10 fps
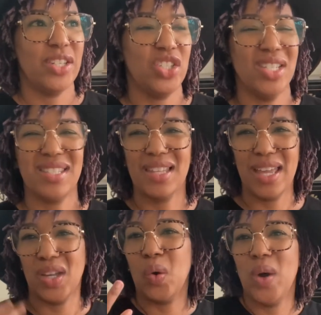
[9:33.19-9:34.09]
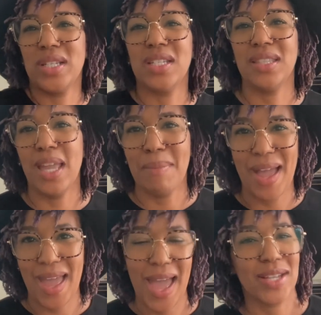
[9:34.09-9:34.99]
Is just like a question they
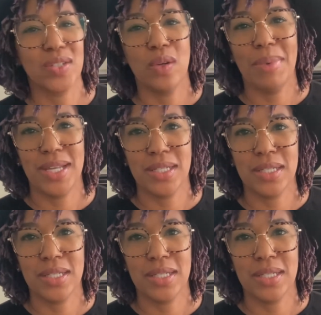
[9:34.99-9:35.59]
might ask you about